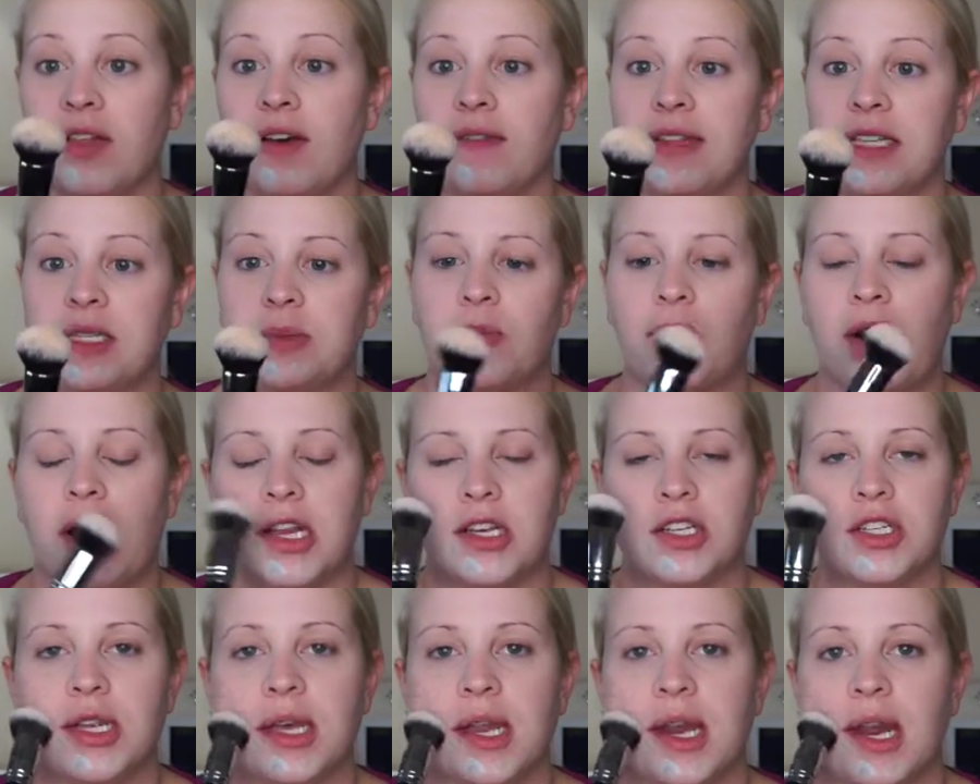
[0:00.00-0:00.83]
this
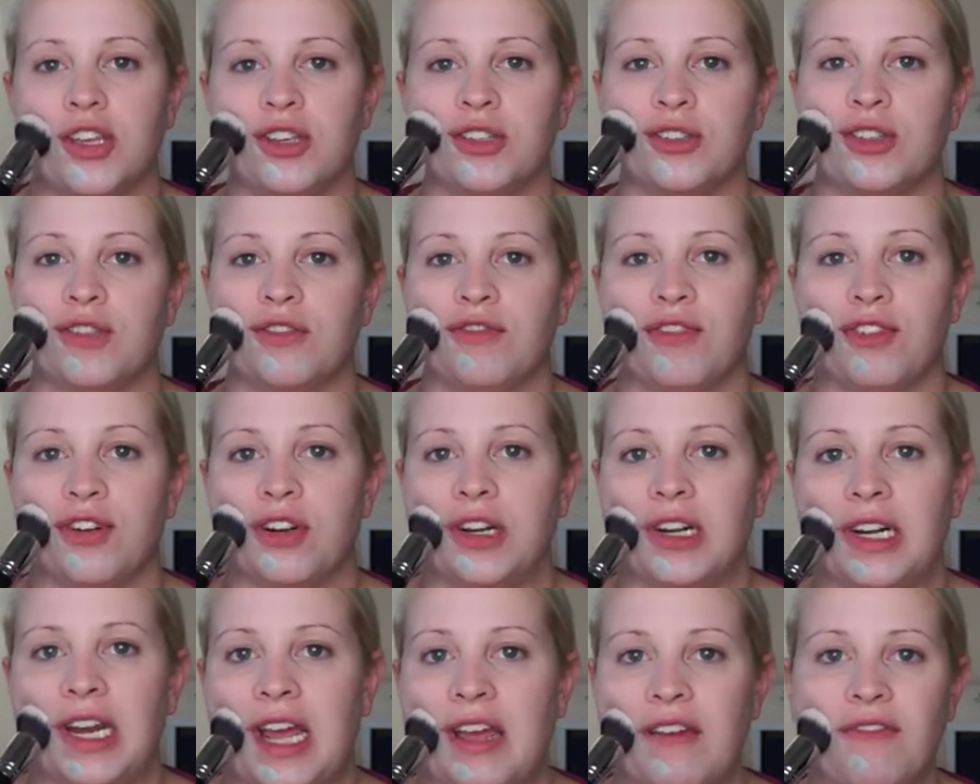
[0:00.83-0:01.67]
brush, and I use it
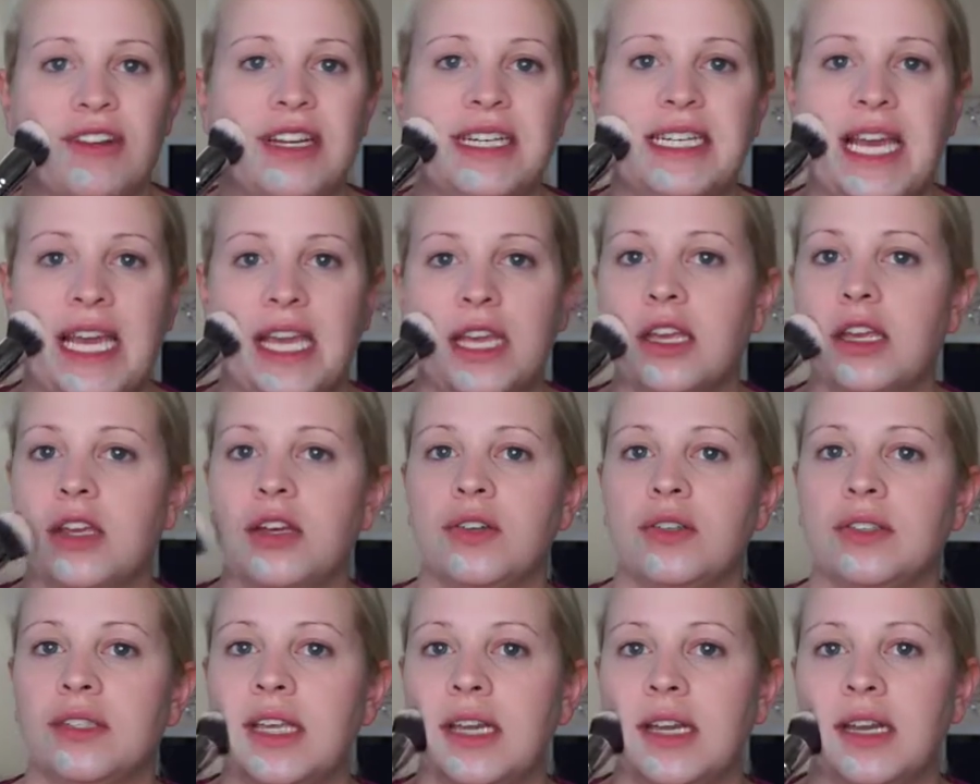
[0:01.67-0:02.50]
for everyday
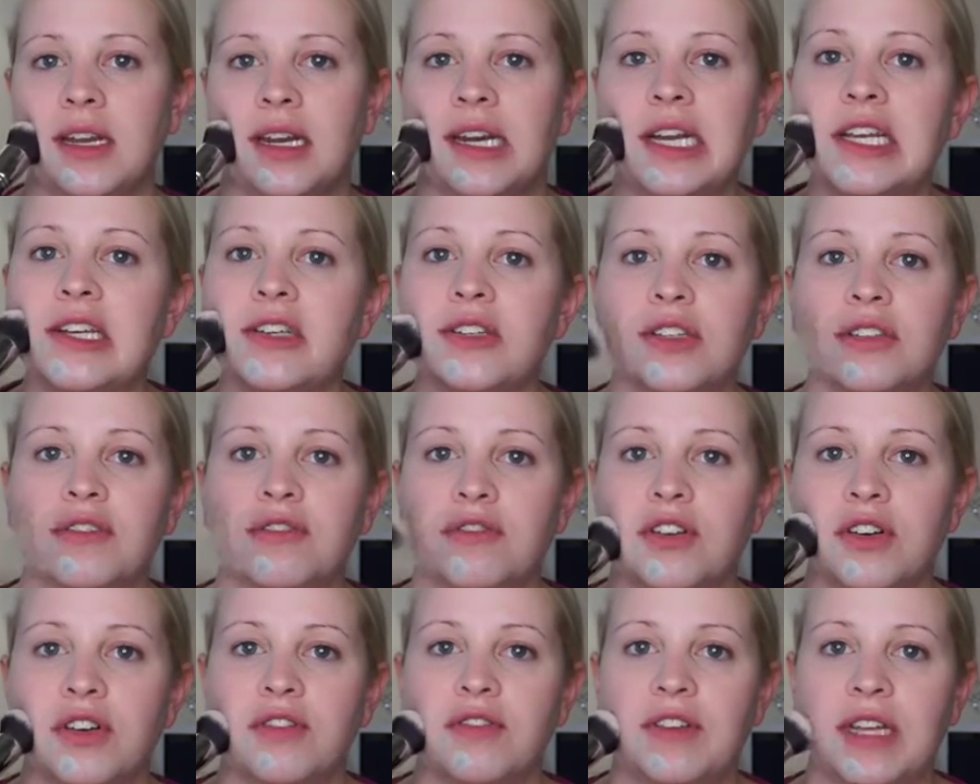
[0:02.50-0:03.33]
use, and I use it
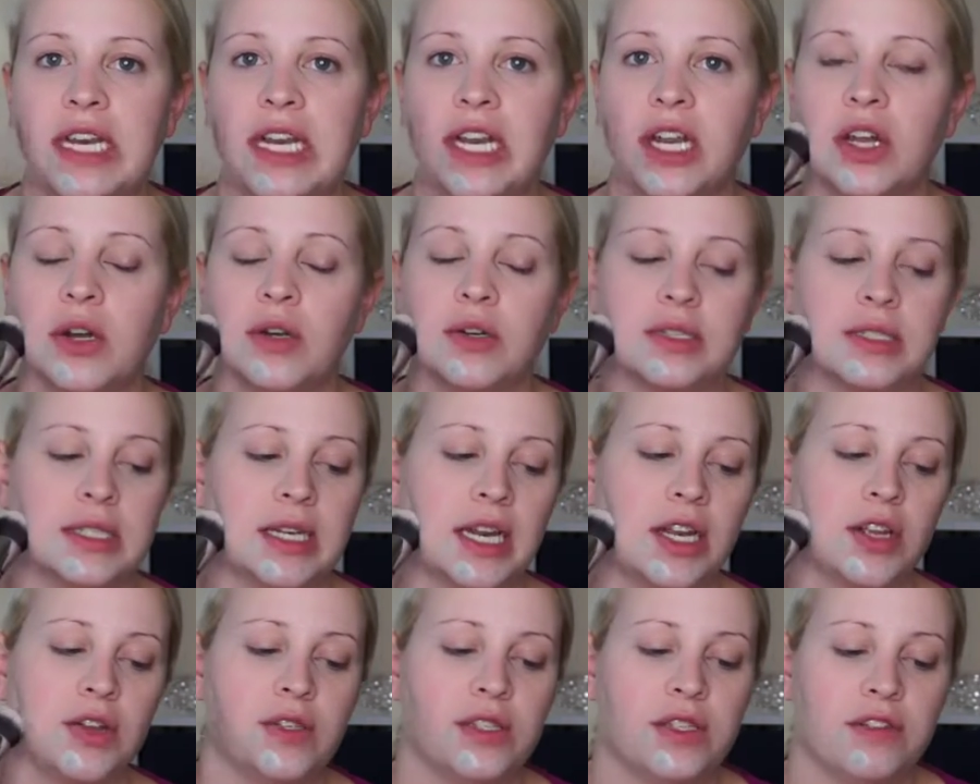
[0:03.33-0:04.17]
for videos, and
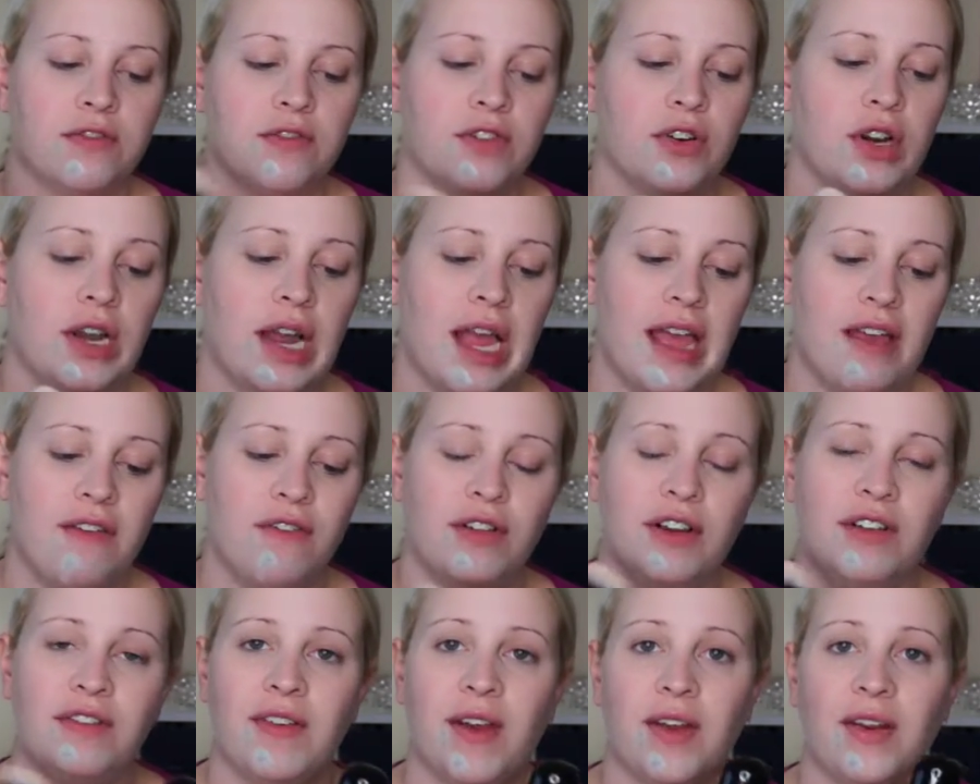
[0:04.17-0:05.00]
I use it for
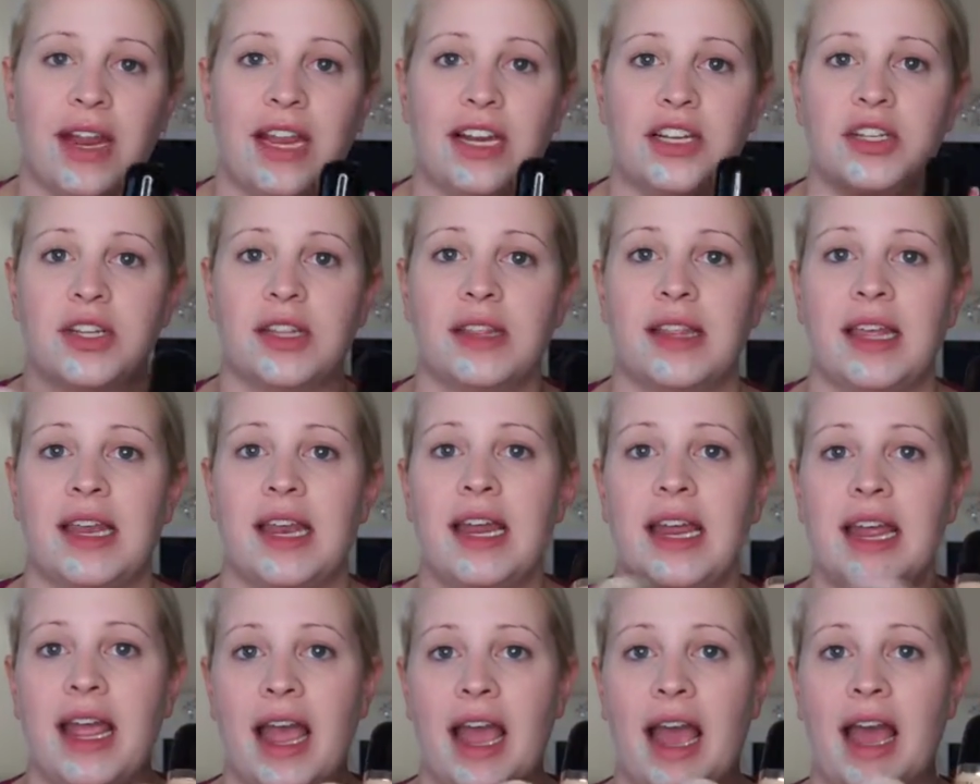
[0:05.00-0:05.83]
every foundation that
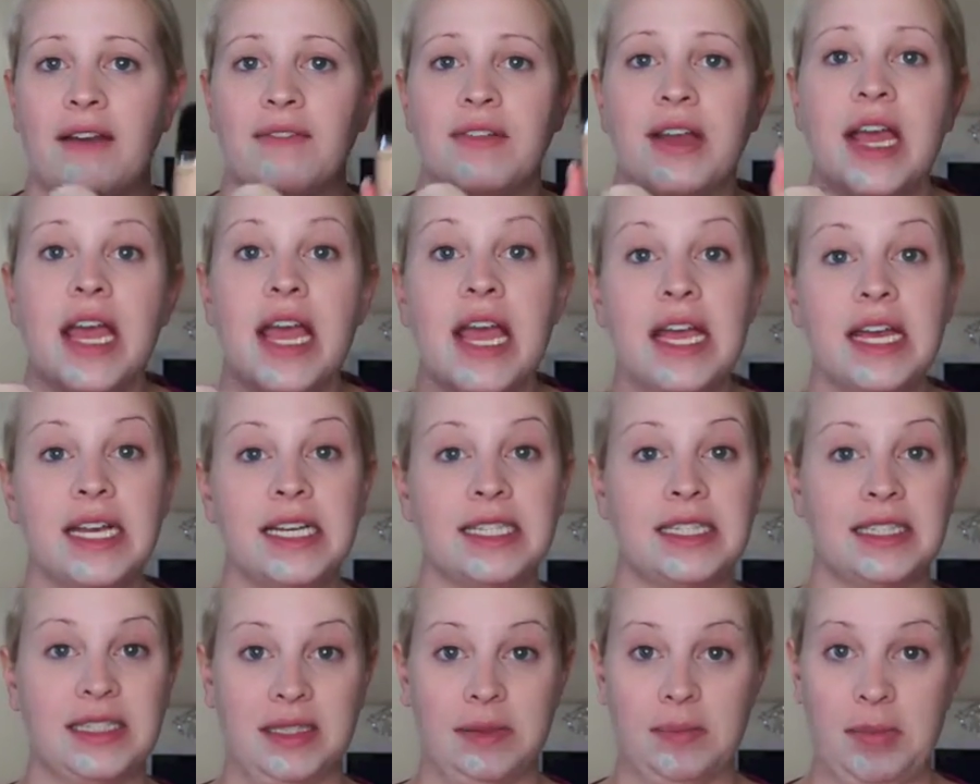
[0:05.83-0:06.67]
I have,
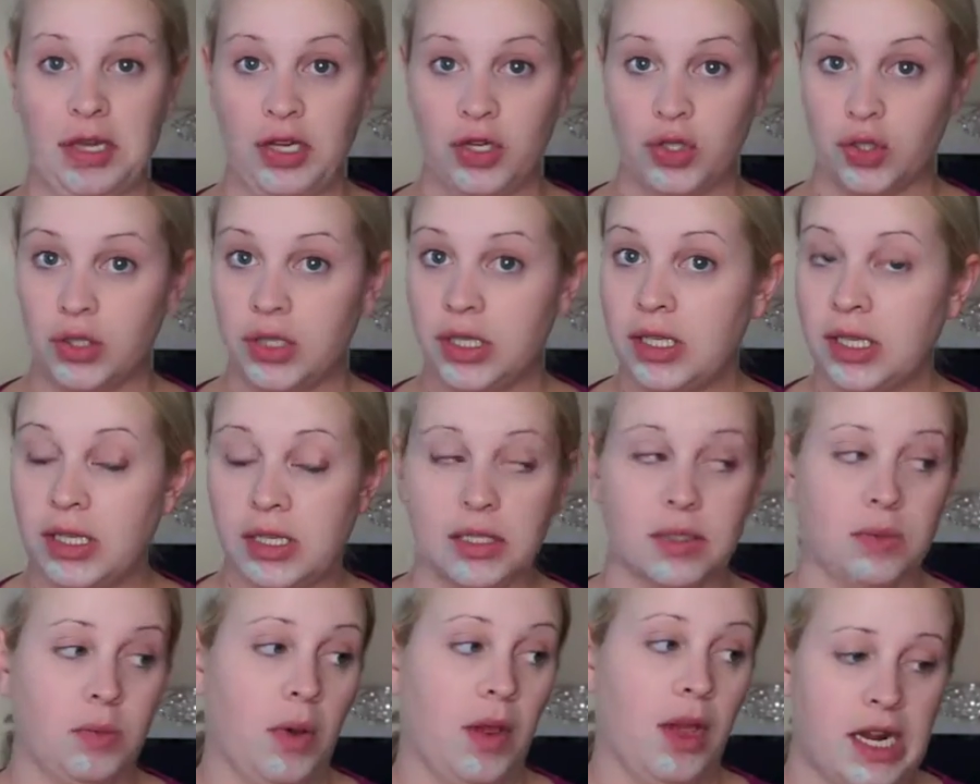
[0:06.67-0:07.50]
especially
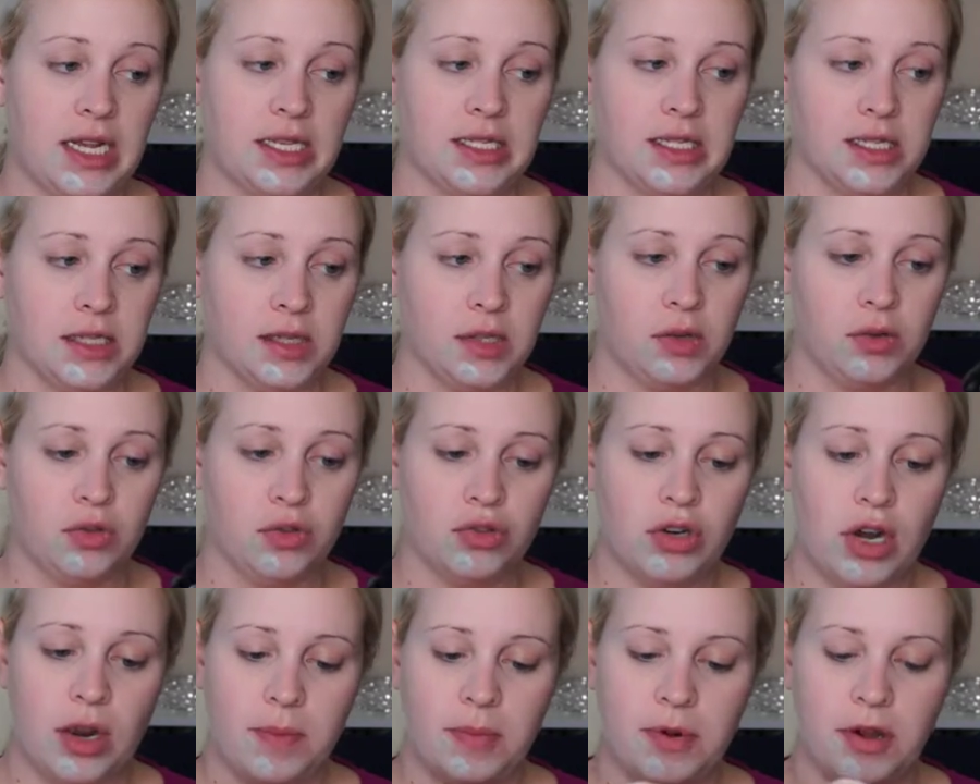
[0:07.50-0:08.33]
this one. It has this little
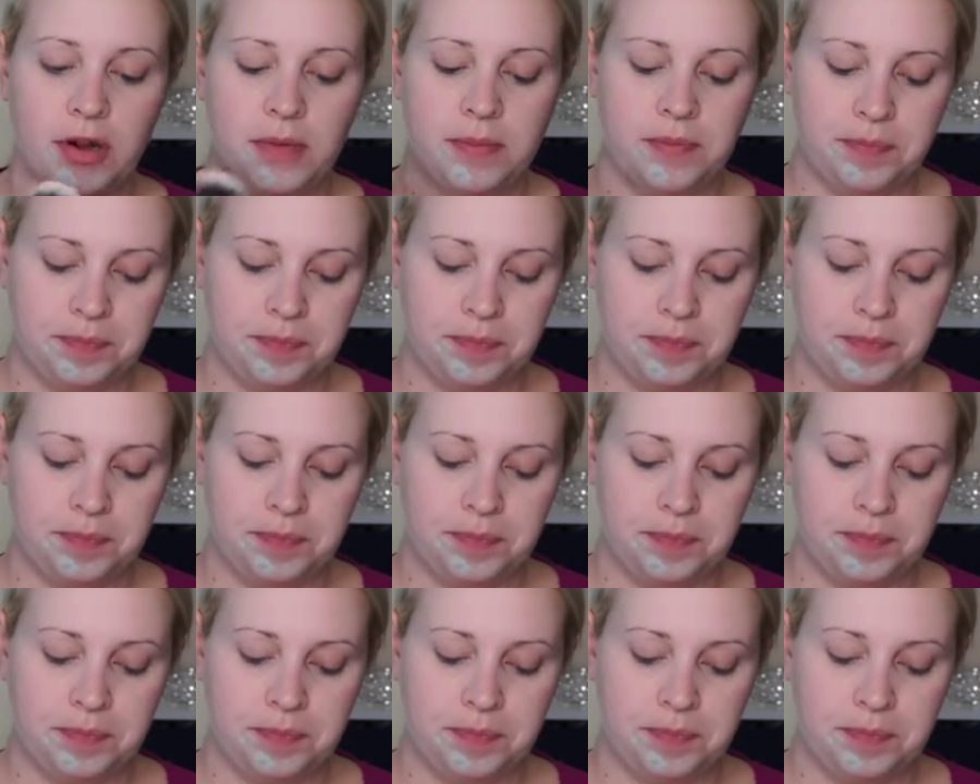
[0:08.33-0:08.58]
dropper,